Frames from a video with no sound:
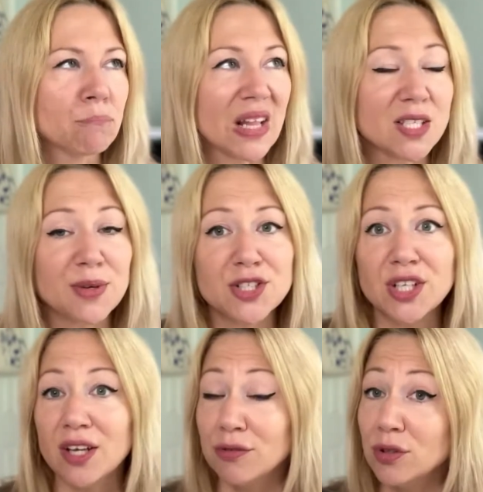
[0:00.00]

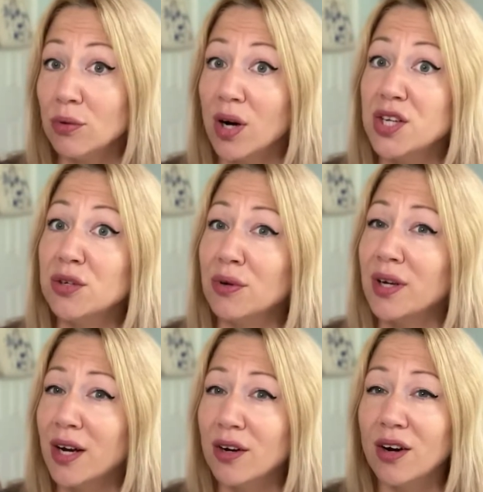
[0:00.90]
especially if you are a newer
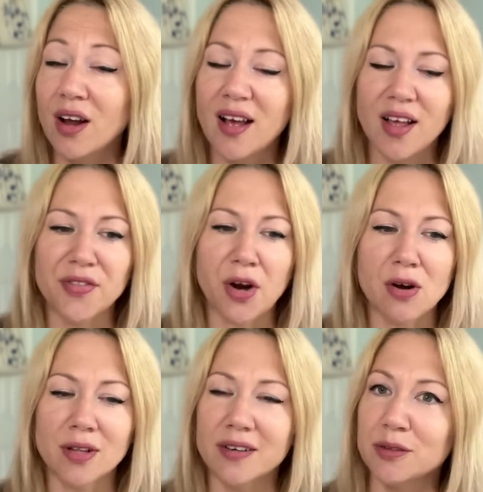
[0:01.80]
knitter, there are a
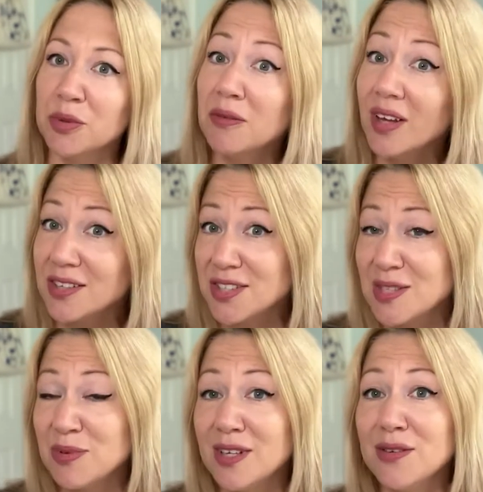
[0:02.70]
lot of abbreviations
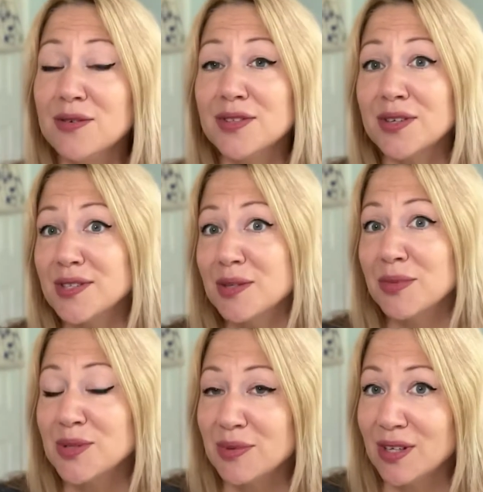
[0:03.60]
being used, there are
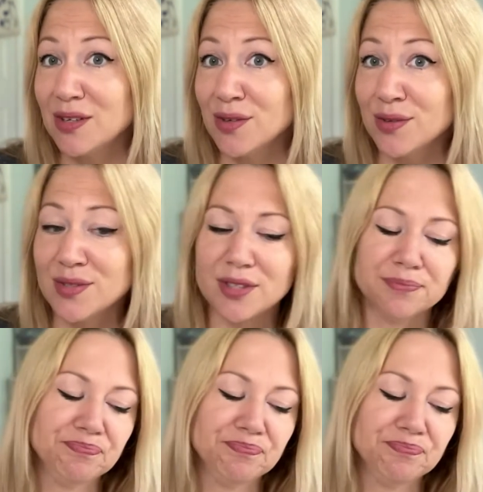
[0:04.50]
symbols being used,